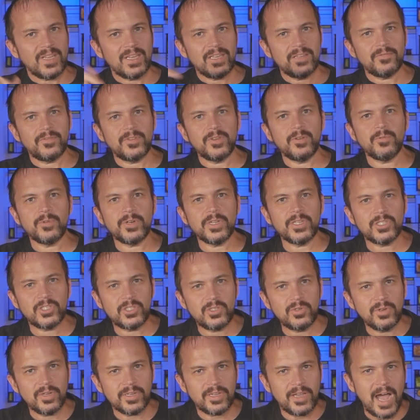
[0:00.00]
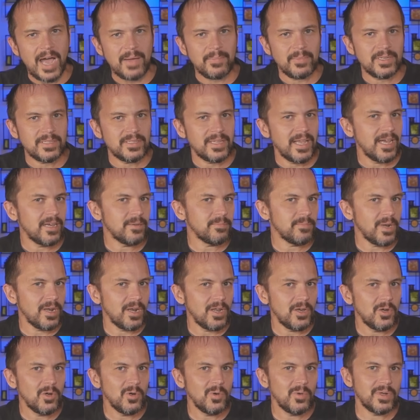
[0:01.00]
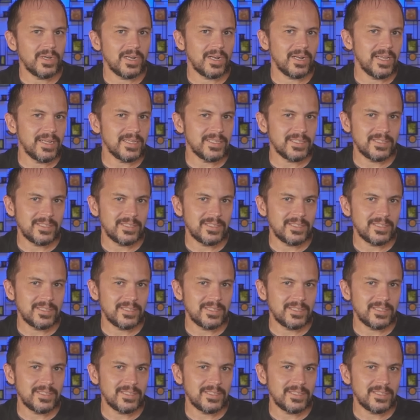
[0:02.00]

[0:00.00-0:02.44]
If you want to shoot a comment down below and let us